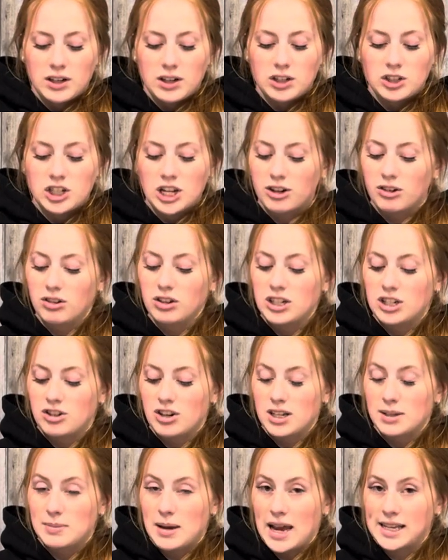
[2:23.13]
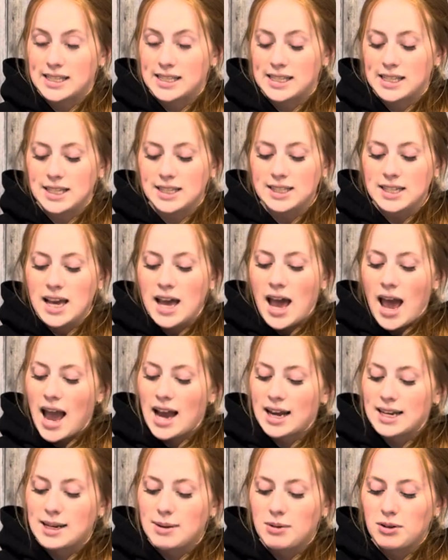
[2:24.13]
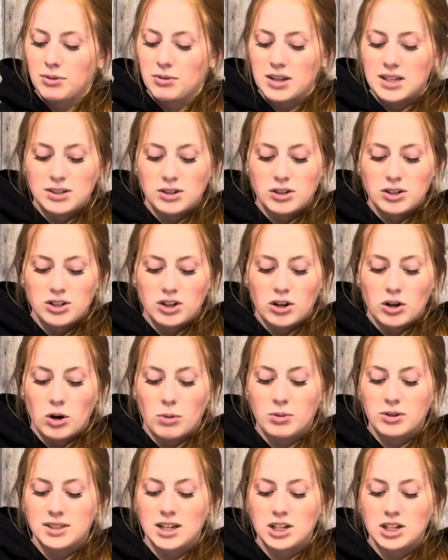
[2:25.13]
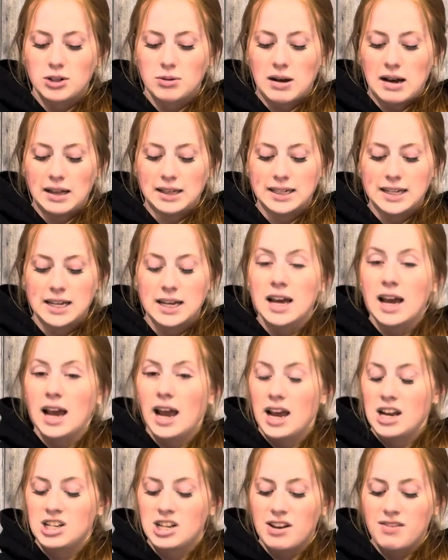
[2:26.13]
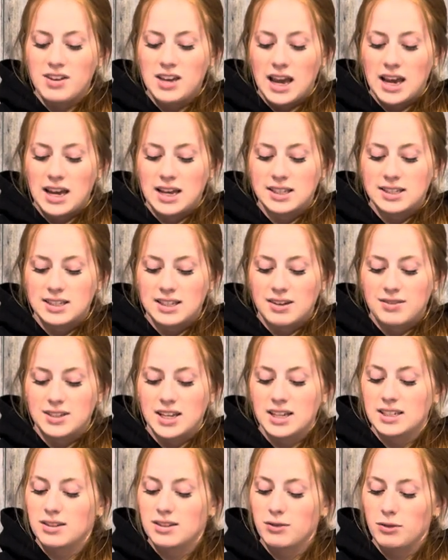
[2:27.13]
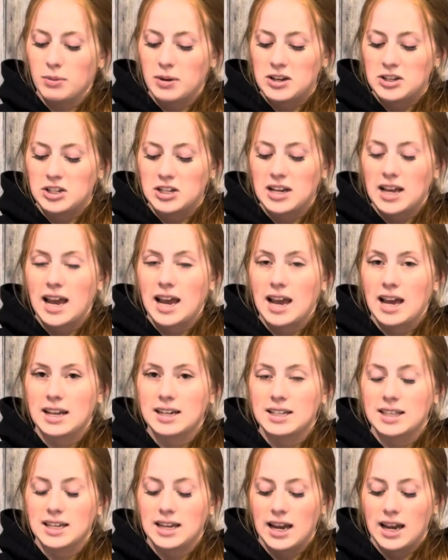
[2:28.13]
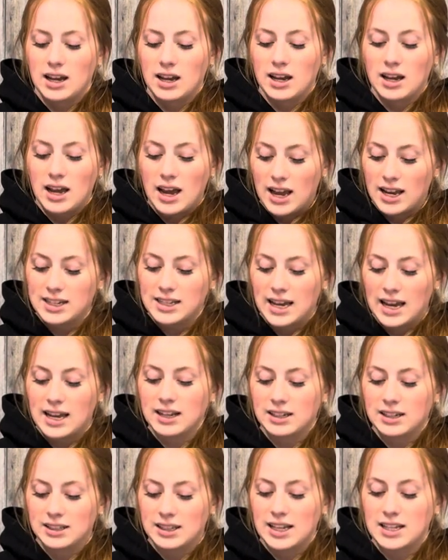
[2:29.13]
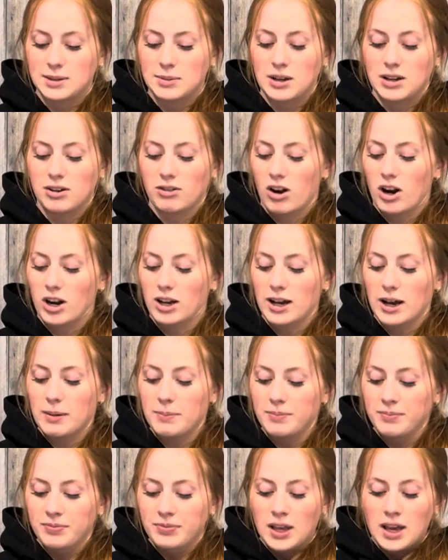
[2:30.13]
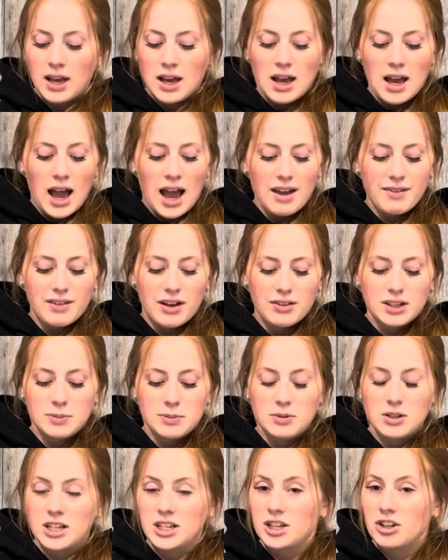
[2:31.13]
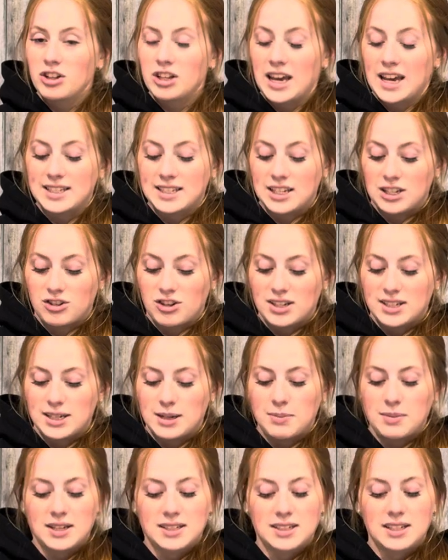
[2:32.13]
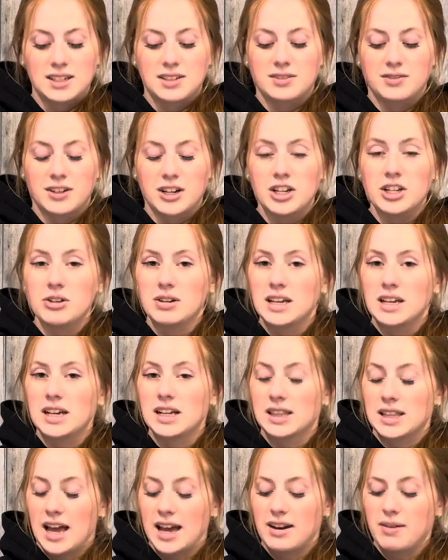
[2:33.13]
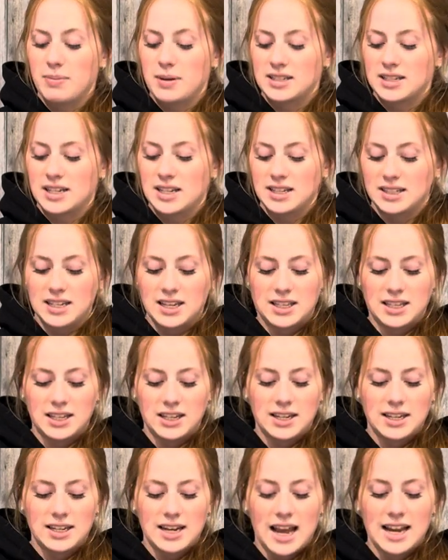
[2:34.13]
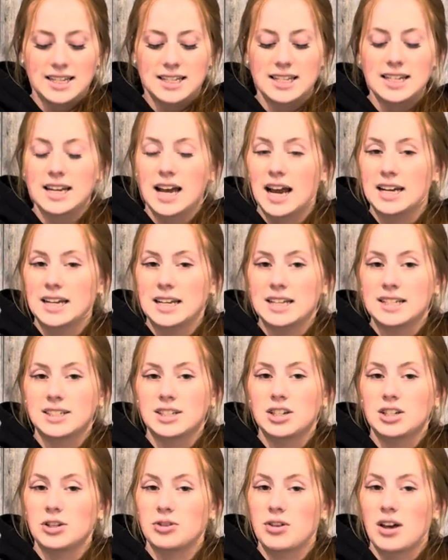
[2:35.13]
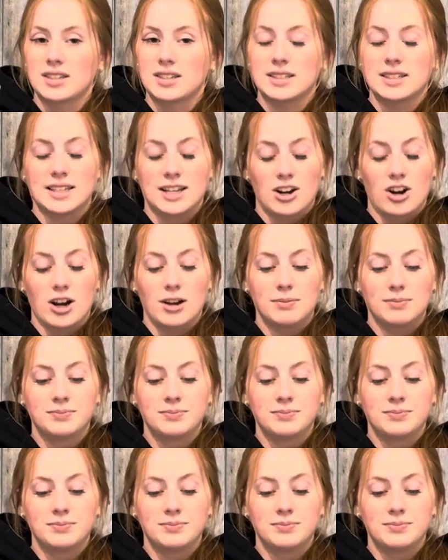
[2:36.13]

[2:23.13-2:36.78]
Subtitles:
general interest magazines, academic research on homosexuality, HIV/AIDS, safe-sex information, and gay and lesbian erotica. I found this particular case interesting because it is a very unique line of business in the 1990s to 2000s era.